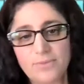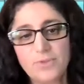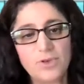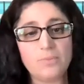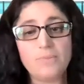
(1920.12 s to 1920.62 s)

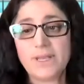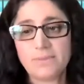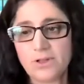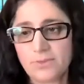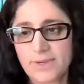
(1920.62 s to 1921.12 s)

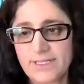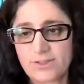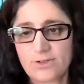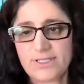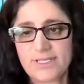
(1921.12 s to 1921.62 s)
minimal
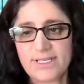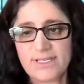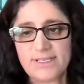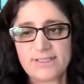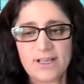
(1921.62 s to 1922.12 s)

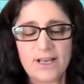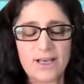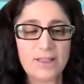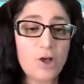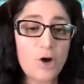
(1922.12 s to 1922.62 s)
resources,
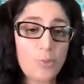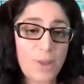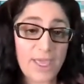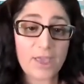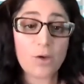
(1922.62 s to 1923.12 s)

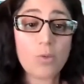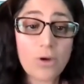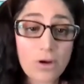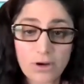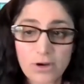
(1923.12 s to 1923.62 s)
low-paying
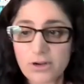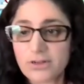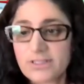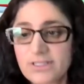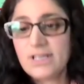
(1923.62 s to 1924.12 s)

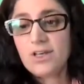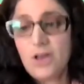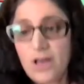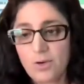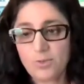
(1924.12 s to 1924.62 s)
workers
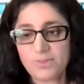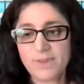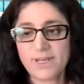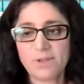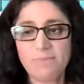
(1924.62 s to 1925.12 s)
with
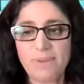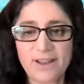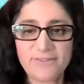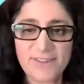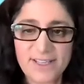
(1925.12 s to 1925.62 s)
minimal
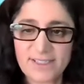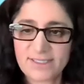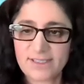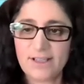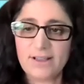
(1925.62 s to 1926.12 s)

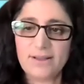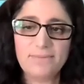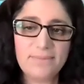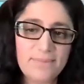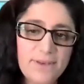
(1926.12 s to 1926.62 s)
benefits,
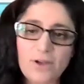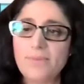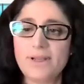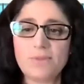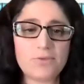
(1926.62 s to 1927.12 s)

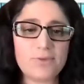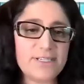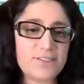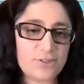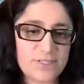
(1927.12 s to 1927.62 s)
minimal
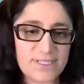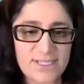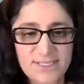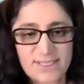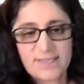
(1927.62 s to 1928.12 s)

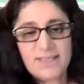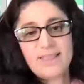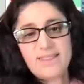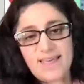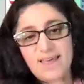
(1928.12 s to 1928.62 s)
resources, and
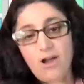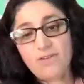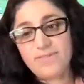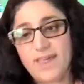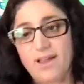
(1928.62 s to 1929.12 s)
that
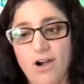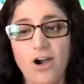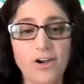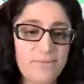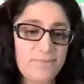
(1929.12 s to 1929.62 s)

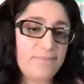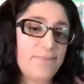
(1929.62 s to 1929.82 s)
aren't,